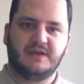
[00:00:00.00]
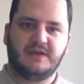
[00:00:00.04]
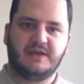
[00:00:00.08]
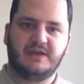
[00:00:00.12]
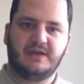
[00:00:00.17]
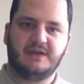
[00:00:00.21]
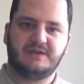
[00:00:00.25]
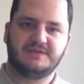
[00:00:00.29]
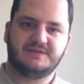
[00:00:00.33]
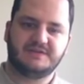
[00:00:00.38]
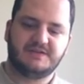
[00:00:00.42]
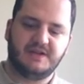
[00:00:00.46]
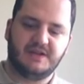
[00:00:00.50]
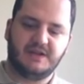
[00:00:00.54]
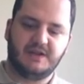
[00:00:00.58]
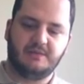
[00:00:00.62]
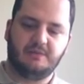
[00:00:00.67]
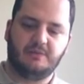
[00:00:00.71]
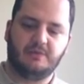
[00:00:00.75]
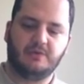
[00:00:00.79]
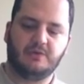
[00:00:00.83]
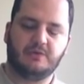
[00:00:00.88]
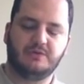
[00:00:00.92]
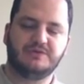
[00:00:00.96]
and
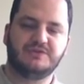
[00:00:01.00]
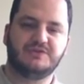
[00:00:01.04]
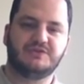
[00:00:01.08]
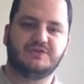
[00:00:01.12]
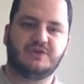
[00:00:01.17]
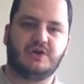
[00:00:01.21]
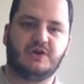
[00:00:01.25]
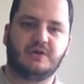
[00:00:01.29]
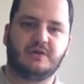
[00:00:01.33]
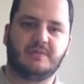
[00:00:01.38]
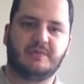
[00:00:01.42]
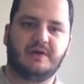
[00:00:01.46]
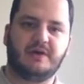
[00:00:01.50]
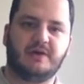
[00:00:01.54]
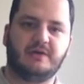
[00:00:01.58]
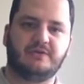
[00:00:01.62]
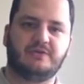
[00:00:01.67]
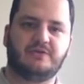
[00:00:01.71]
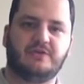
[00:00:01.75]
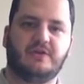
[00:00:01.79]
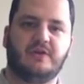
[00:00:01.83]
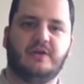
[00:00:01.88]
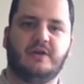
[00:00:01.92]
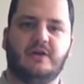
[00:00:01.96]
today we're going to talk
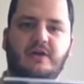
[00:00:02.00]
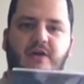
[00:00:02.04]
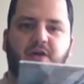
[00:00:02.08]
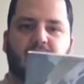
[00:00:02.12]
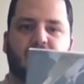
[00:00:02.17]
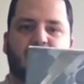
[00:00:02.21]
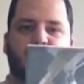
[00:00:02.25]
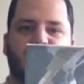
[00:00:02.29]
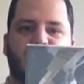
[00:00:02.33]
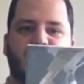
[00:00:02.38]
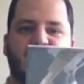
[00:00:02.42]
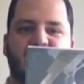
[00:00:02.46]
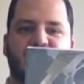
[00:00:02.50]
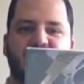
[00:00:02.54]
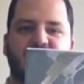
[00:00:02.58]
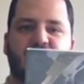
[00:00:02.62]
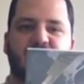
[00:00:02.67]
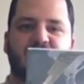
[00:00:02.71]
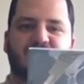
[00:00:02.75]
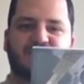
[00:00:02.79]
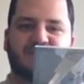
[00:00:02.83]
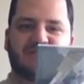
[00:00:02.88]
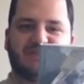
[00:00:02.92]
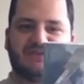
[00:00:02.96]
about Black
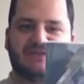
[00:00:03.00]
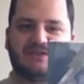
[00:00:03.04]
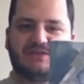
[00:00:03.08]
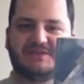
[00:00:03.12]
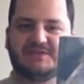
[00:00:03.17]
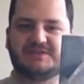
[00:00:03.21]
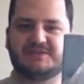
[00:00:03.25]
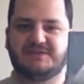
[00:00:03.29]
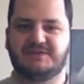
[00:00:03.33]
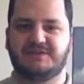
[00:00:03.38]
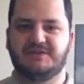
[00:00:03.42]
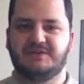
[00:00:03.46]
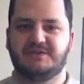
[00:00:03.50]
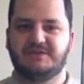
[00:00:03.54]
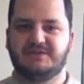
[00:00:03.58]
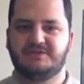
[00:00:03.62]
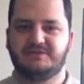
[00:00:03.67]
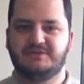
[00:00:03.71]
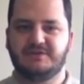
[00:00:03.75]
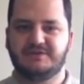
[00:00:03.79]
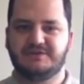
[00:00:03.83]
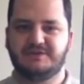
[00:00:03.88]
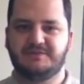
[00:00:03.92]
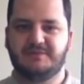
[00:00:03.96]
Narcissus,
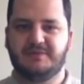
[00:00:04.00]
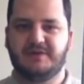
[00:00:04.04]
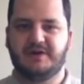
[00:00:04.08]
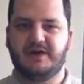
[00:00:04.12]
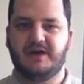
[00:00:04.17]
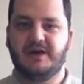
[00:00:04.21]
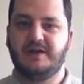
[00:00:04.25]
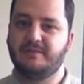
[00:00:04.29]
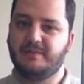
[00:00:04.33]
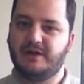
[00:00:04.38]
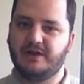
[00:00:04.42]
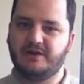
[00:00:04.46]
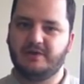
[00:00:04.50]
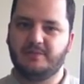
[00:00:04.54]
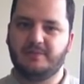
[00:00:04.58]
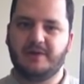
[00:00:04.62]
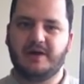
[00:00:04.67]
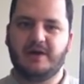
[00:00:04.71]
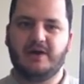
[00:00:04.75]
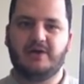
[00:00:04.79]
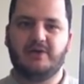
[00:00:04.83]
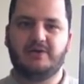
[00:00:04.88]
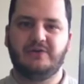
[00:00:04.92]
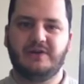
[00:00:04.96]
directed by
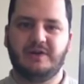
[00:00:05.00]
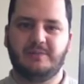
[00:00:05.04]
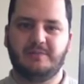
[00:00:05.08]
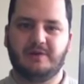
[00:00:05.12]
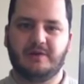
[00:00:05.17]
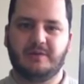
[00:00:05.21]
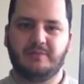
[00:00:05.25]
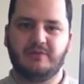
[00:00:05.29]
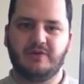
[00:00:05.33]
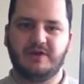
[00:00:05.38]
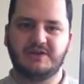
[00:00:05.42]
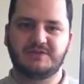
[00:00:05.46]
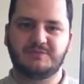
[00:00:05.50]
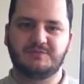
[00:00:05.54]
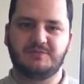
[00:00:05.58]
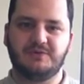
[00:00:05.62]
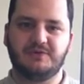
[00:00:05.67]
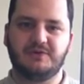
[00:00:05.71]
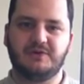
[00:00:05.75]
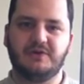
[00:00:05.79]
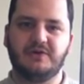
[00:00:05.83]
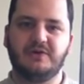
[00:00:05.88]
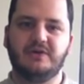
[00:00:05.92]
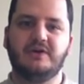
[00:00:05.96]
Powell Emeric
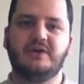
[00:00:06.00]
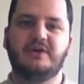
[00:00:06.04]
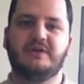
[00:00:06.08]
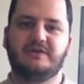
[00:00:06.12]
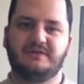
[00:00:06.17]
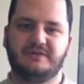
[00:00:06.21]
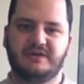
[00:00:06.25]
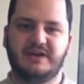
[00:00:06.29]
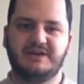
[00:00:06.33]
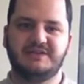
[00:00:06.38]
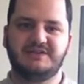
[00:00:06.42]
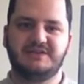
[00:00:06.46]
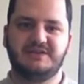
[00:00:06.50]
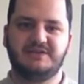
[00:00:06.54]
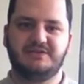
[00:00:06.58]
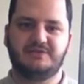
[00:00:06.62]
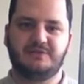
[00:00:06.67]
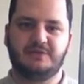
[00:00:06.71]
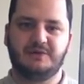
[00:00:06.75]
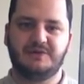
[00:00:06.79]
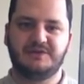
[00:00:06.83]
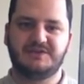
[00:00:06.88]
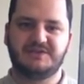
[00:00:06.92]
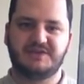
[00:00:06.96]
Pressburger,
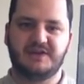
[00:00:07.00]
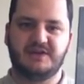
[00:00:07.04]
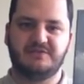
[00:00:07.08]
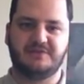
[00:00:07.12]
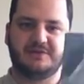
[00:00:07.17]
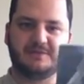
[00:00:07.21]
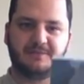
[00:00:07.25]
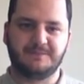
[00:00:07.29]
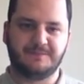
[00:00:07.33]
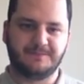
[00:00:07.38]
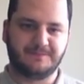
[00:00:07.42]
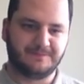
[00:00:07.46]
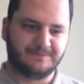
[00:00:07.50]
1947.